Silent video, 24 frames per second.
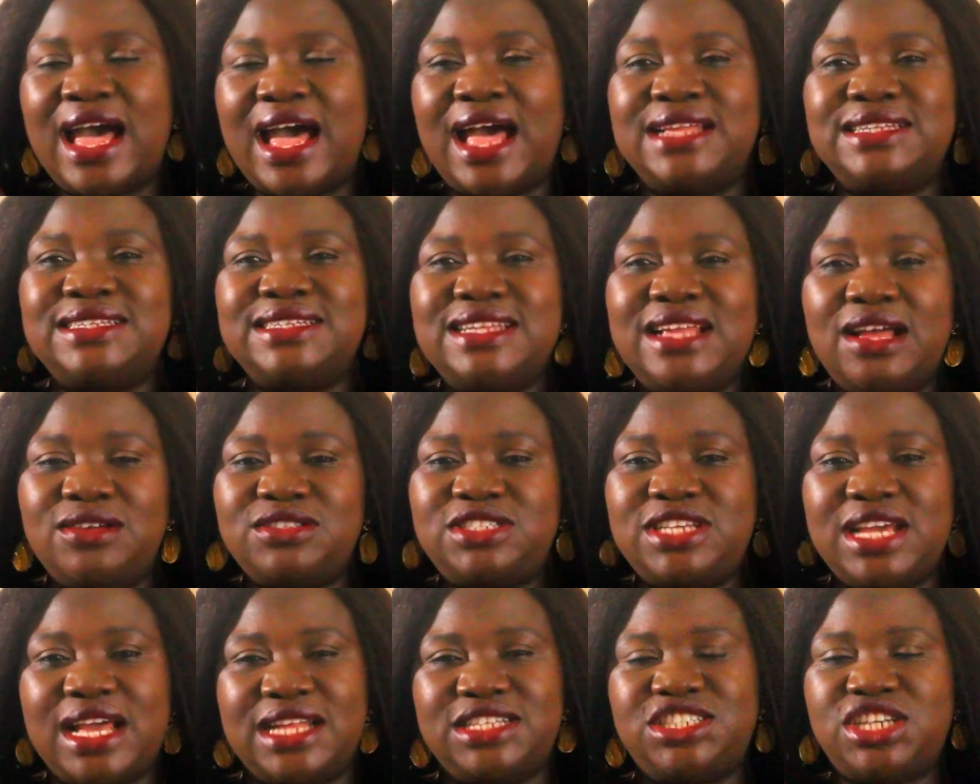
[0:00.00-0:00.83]
And now
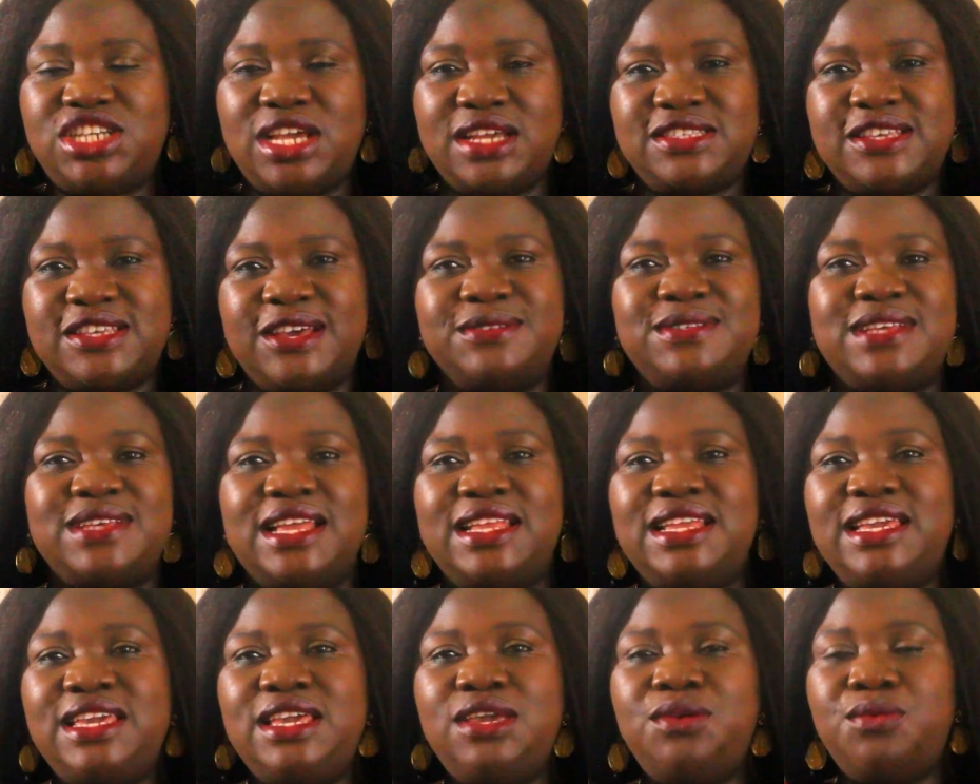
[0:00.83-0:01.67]
she had checked out
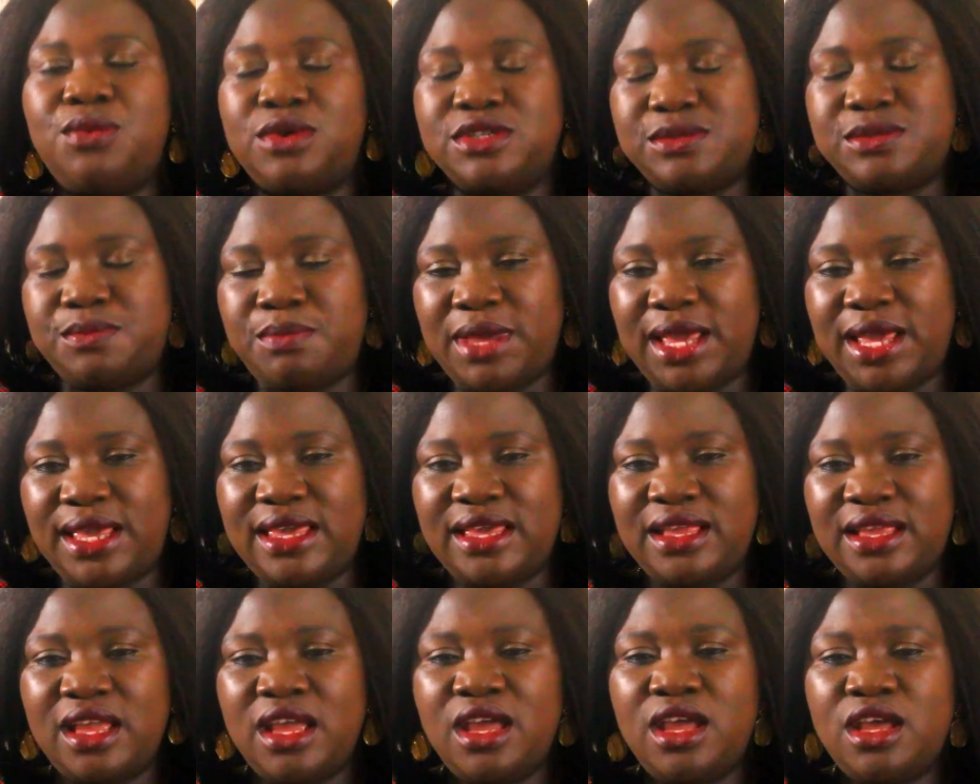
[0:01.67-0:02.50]
and he was
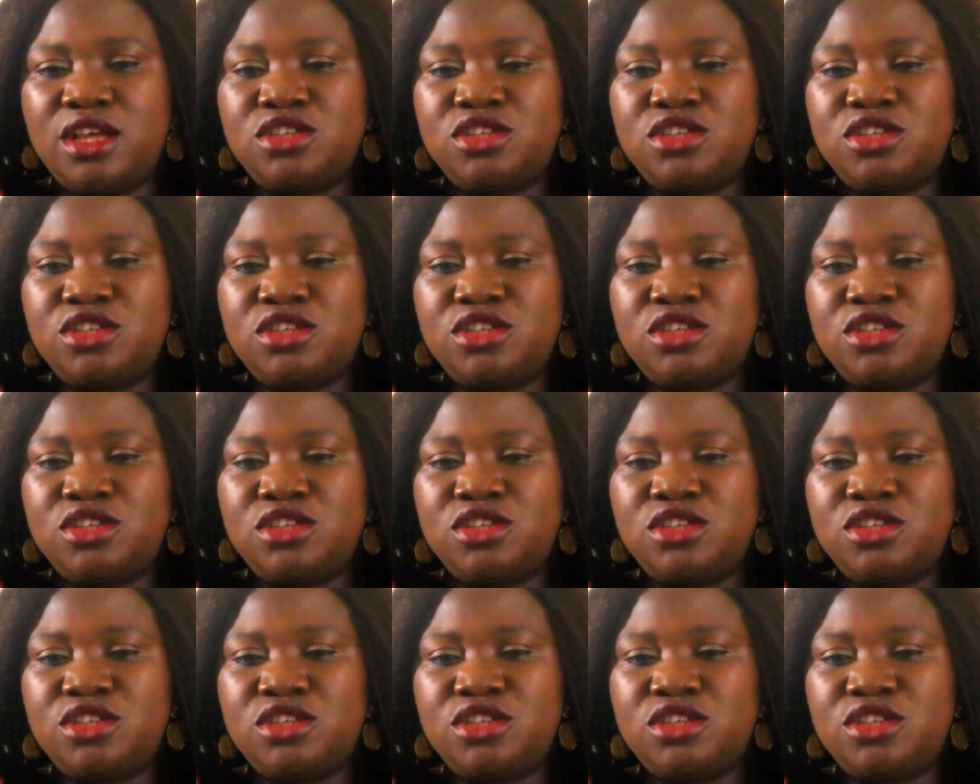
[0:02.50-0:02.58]
begging.